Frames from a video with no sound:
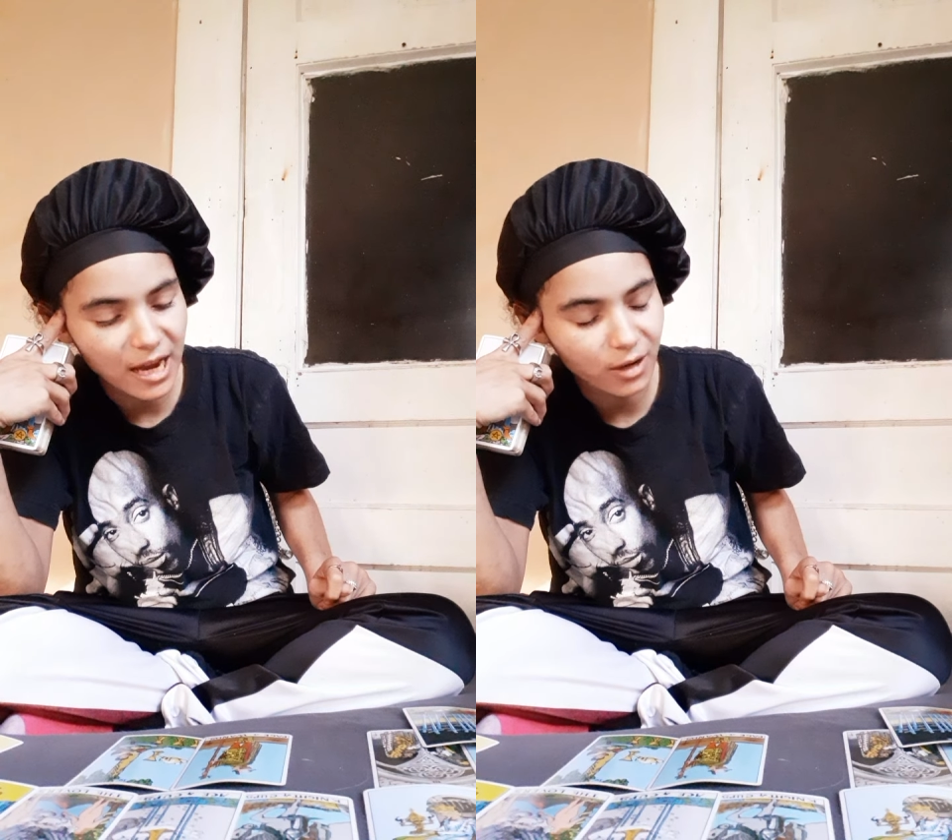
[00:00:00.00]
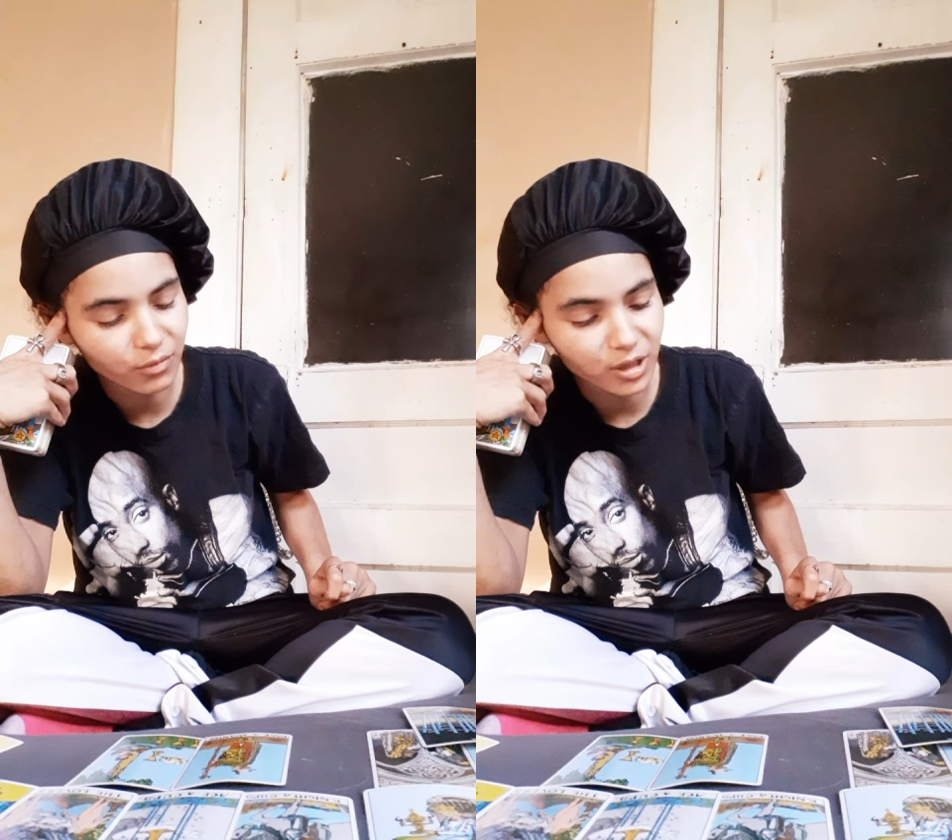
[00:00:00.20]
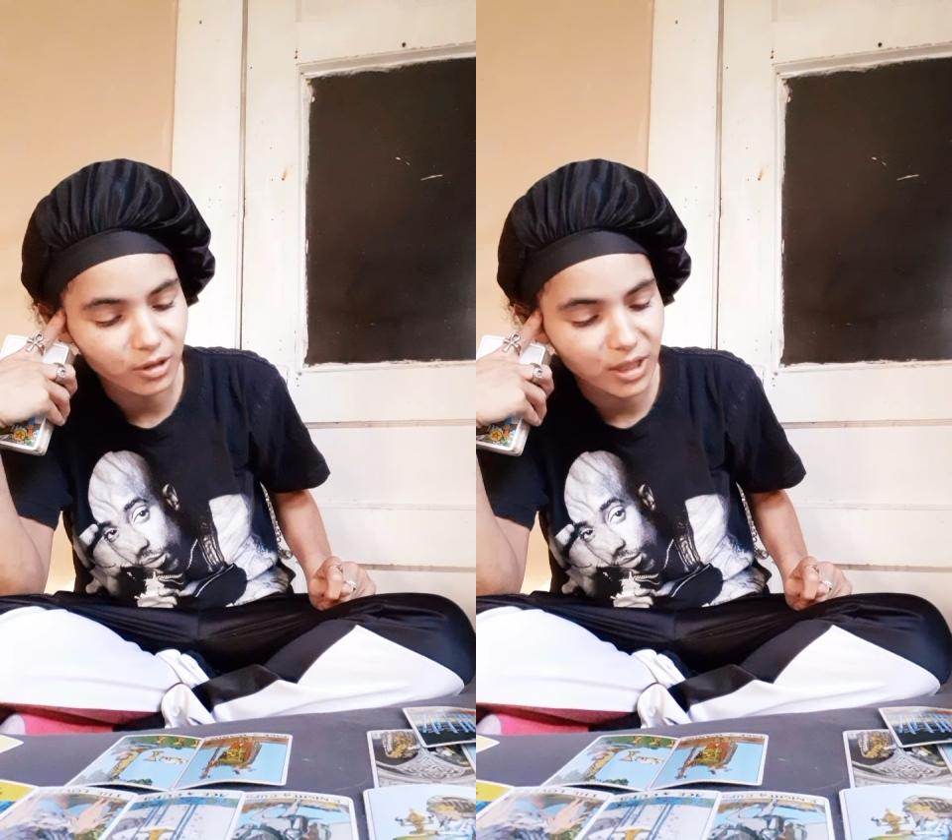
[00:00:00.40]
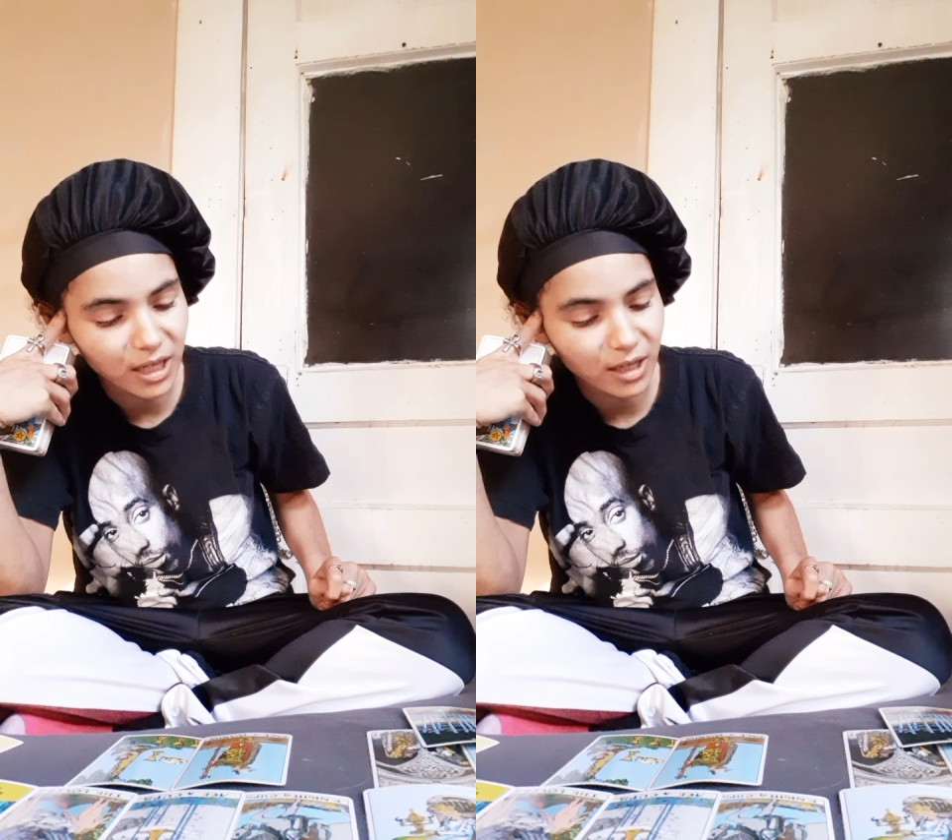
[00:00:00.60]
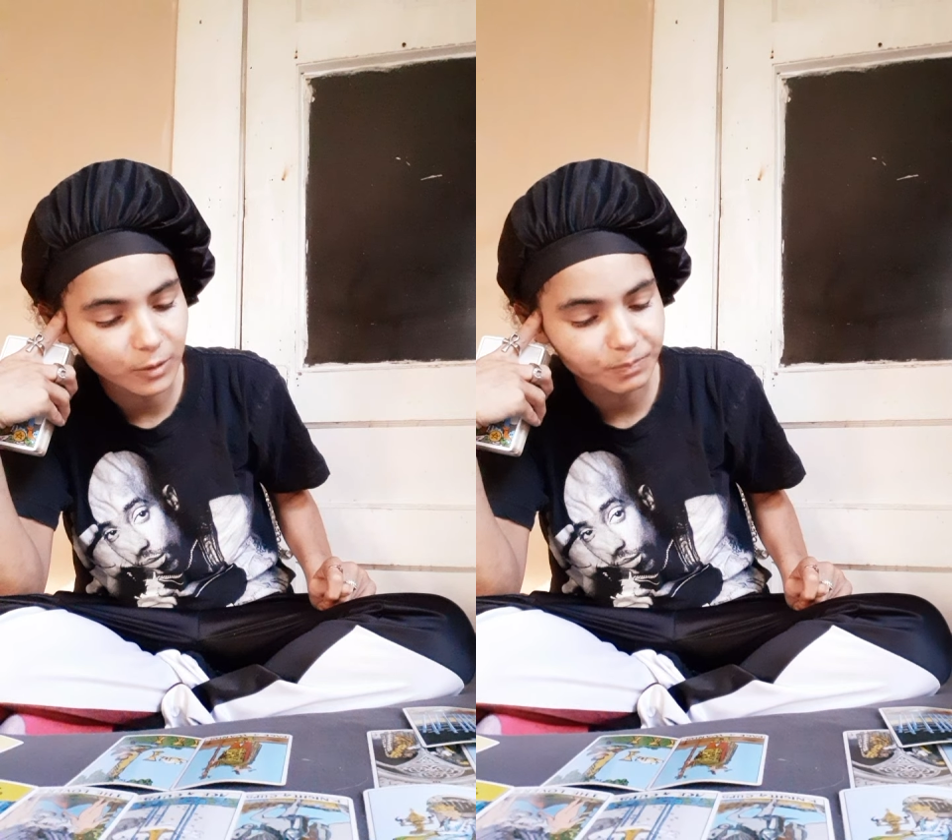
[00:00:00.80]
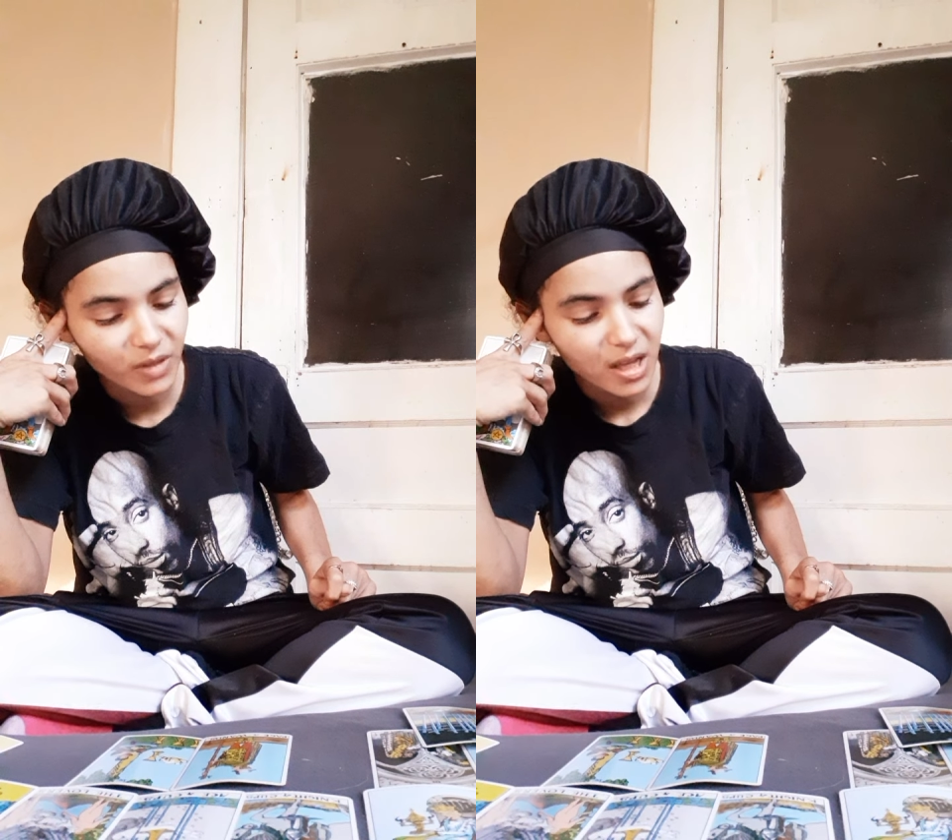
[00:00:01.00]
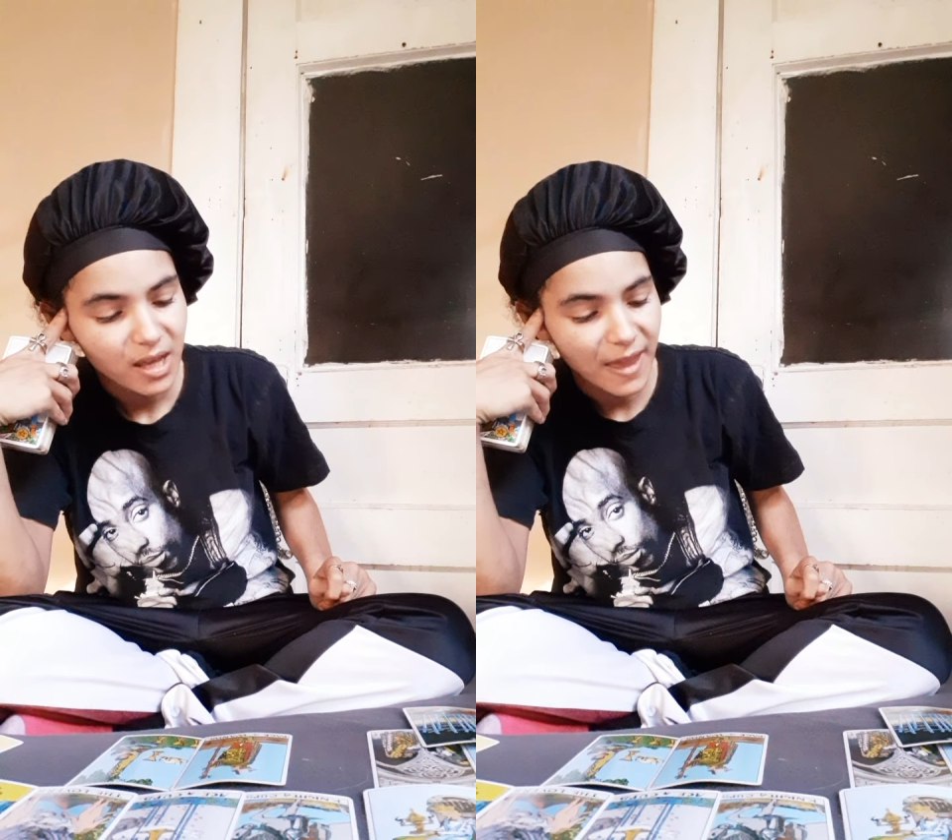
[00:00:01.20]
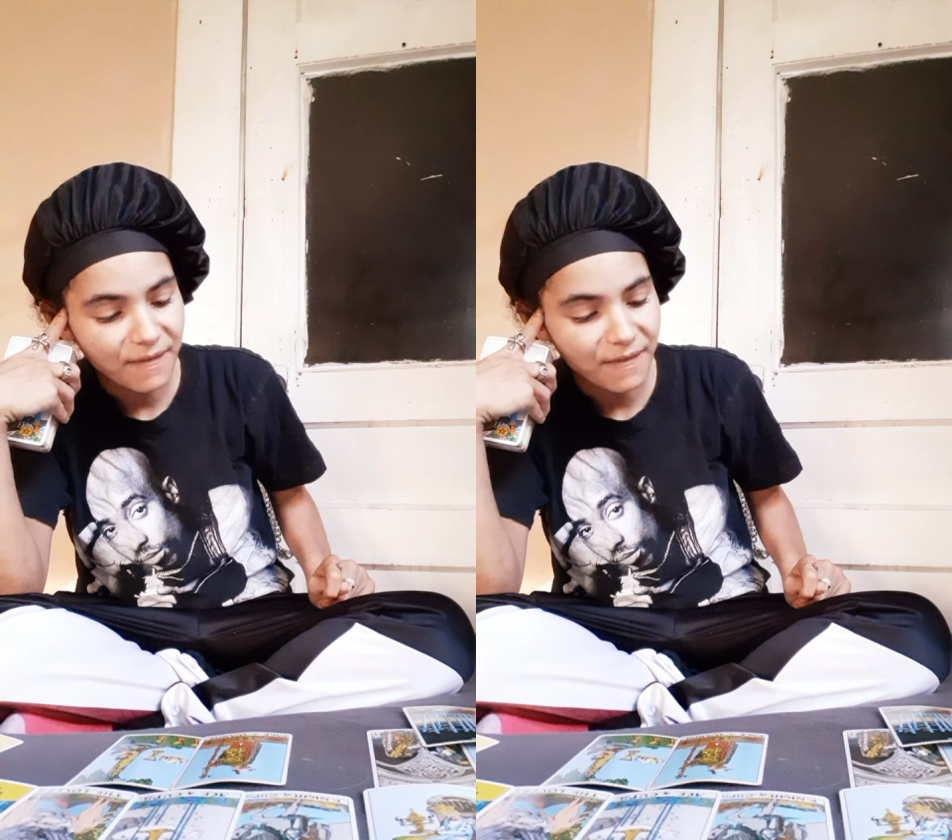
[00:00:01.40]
I don't know, y'all. It's